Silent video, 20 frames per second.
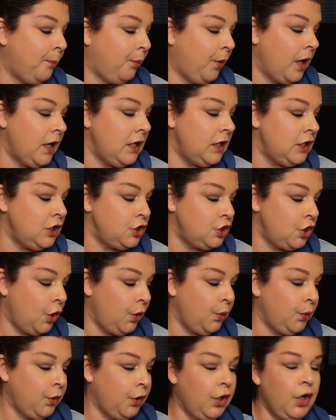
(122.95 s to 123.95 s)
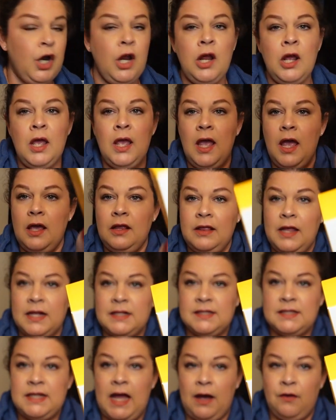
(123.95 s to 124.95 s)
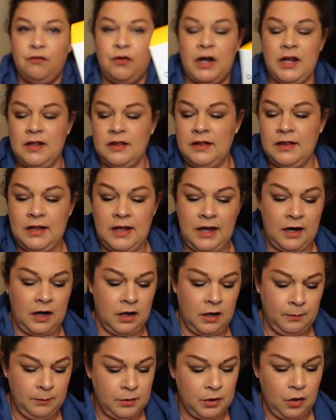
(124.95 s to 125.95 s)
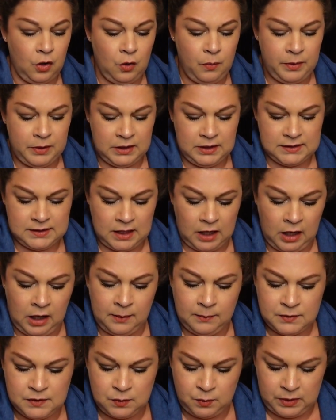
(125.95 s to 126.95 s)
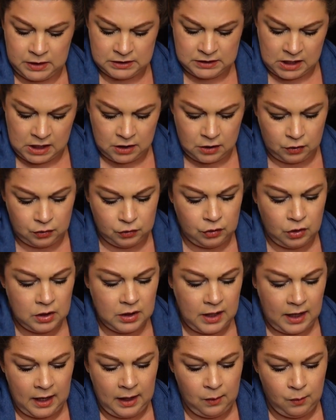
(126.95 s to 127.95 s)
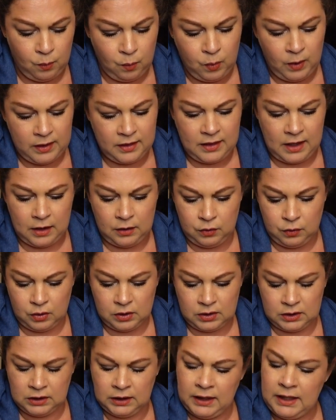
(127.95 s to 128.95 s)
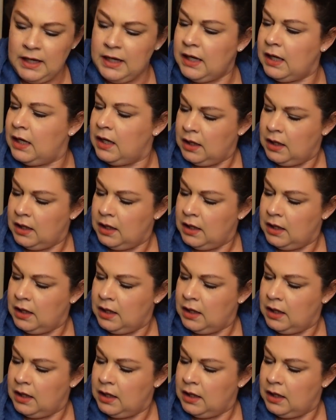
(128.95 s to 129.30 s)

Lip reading: Brightening Toner. And that's that right there. I'm going to open these up so we can take a look at what they look like.